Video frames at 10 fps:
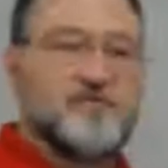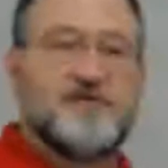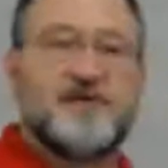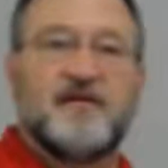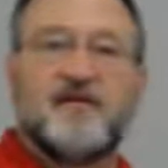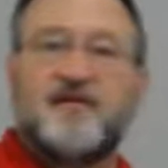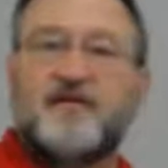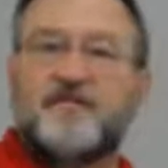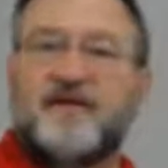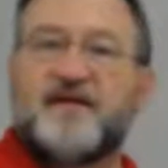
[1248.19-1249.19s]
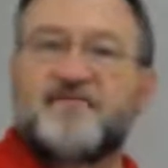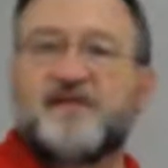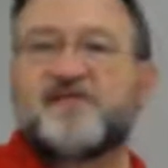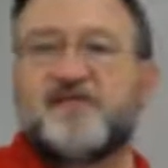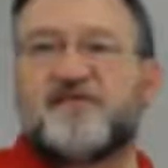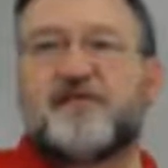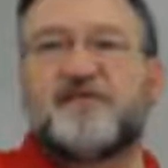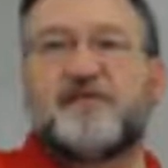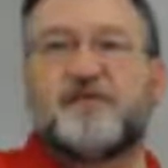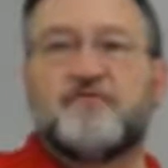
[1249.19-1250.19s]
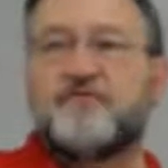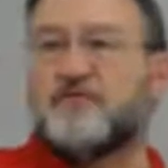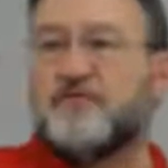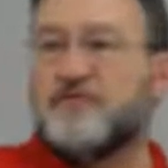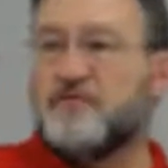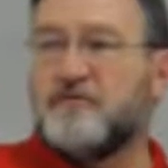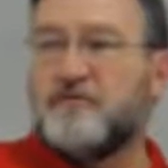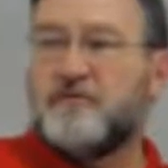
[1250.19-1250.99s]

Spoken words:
but I'm just saying 5, 6, and 7 are crucial.